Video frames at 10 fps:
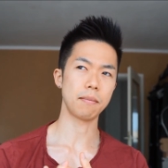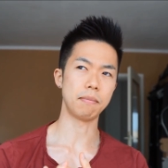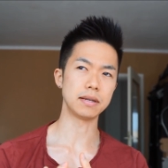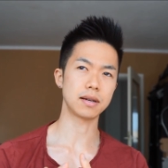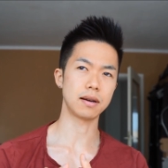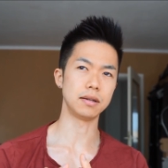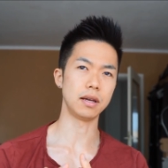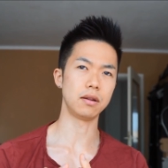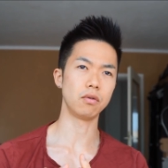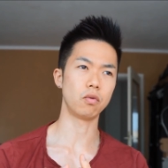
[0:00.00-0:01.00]
basically
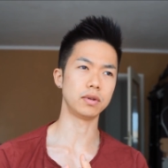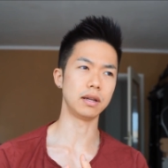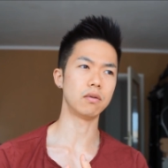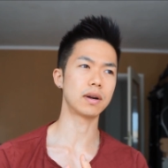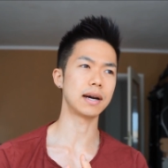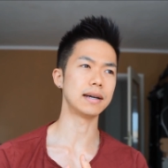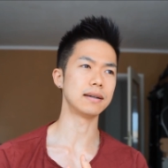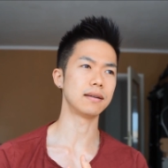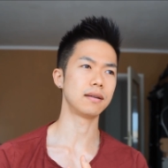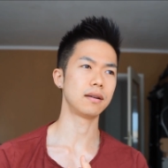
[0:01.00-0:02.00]
they, don't, they don't want to
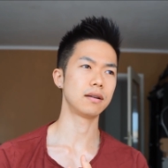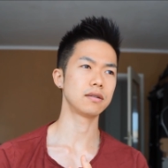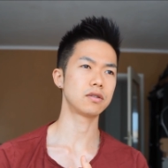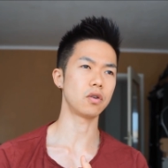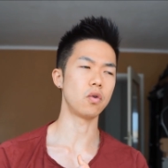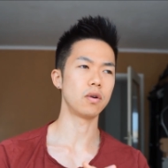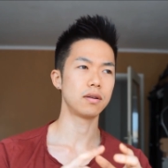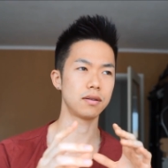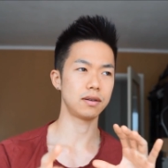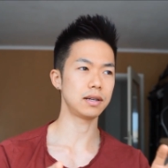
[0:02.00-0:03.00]
so
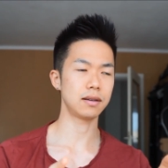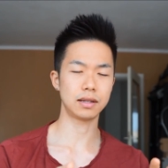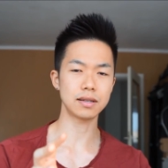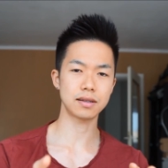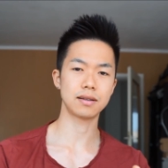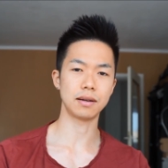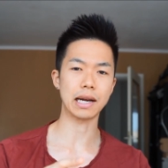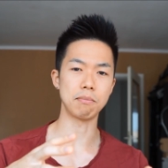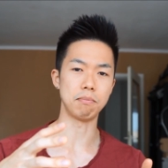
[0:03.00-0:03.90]
this like a